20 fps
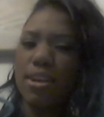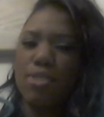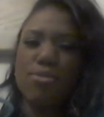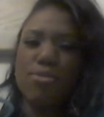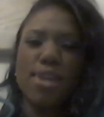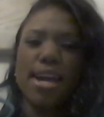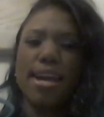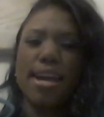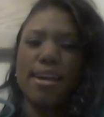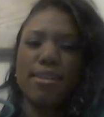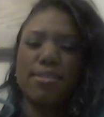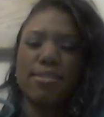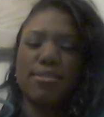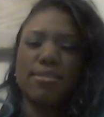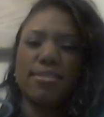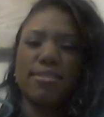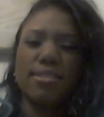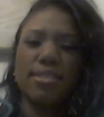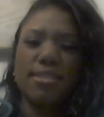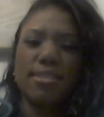
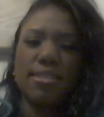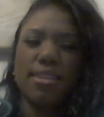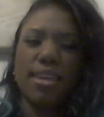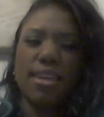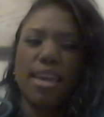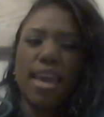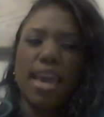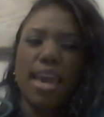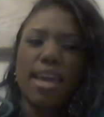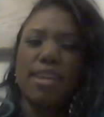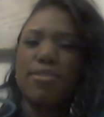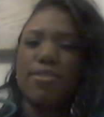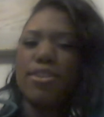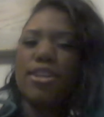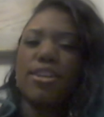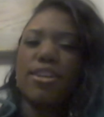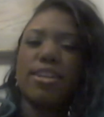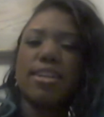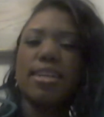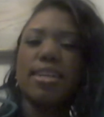around. And if
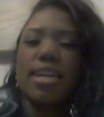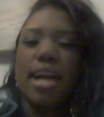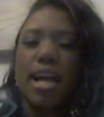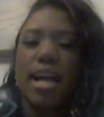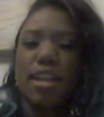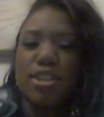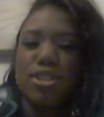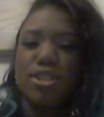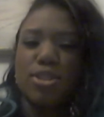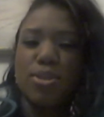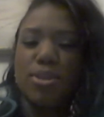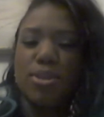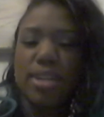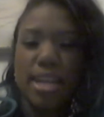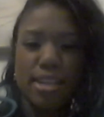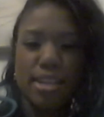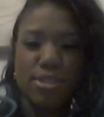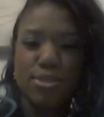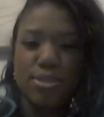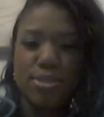you're going on a college tour
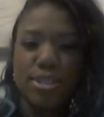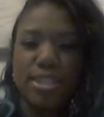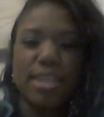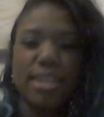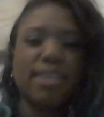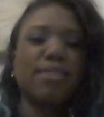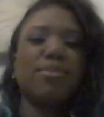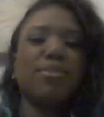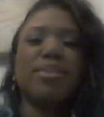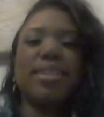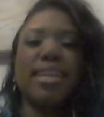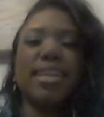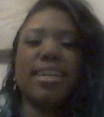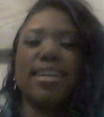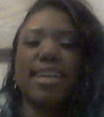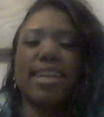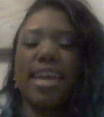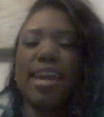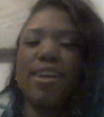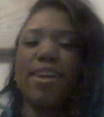in high school, you're not going to be, like,
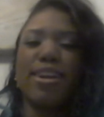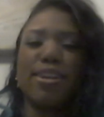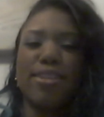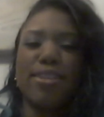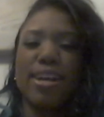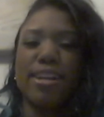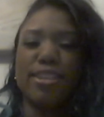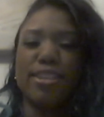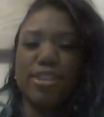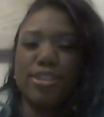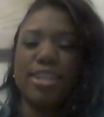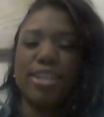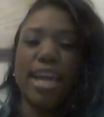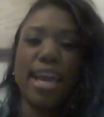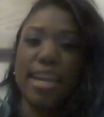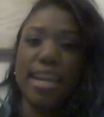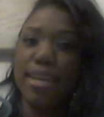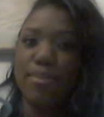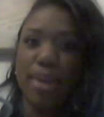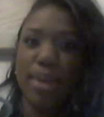carrying around your
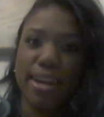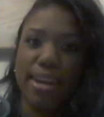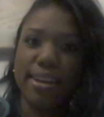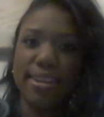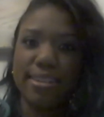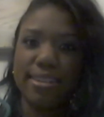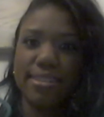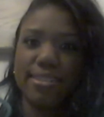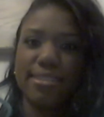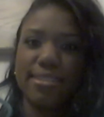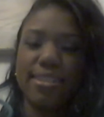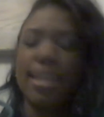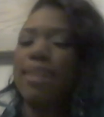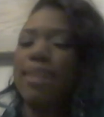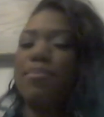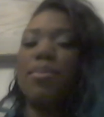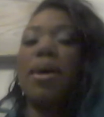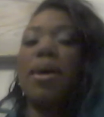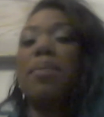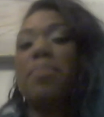teddy bear.
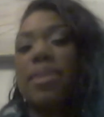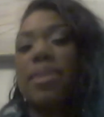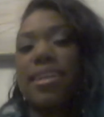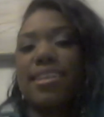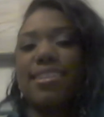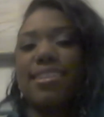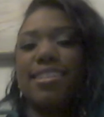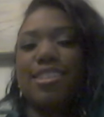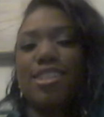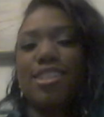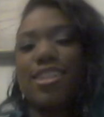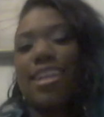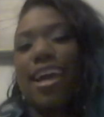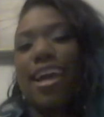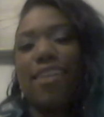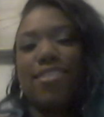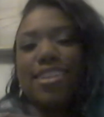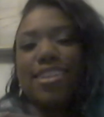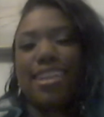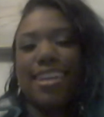Not in public, at least. You're
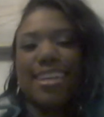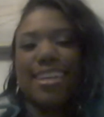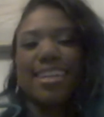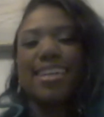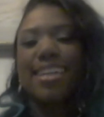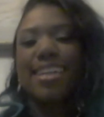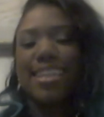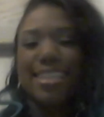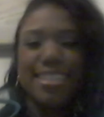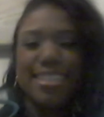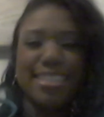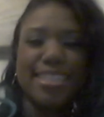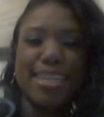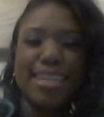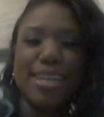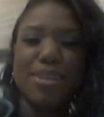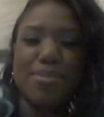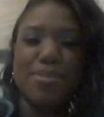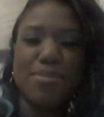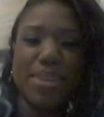going to have it, like,
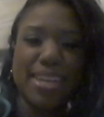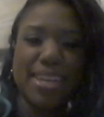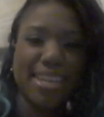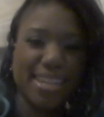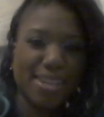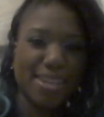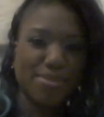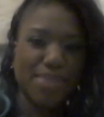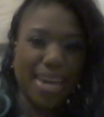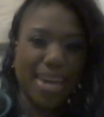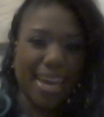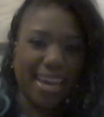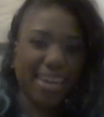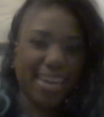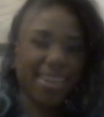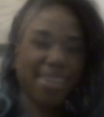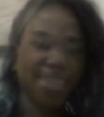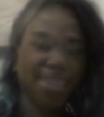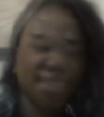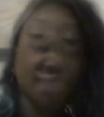deep in your
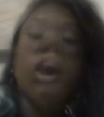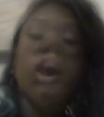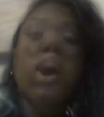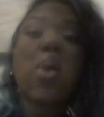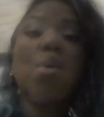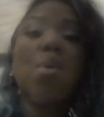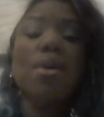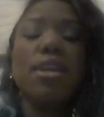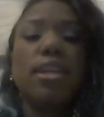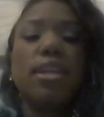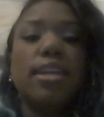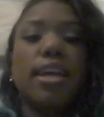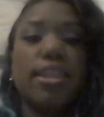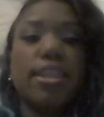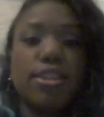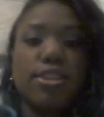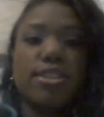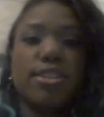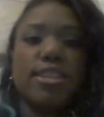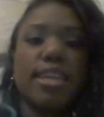bag. Oh, and
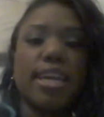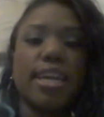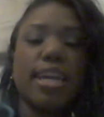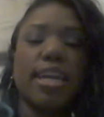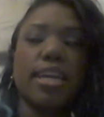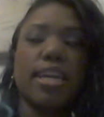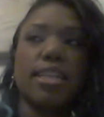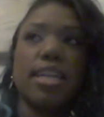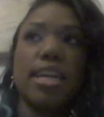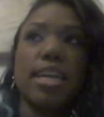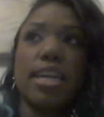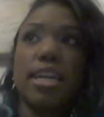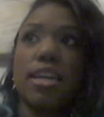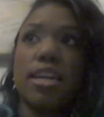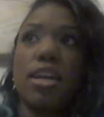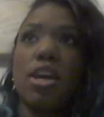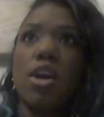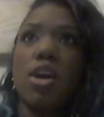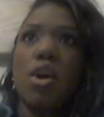another thing, like,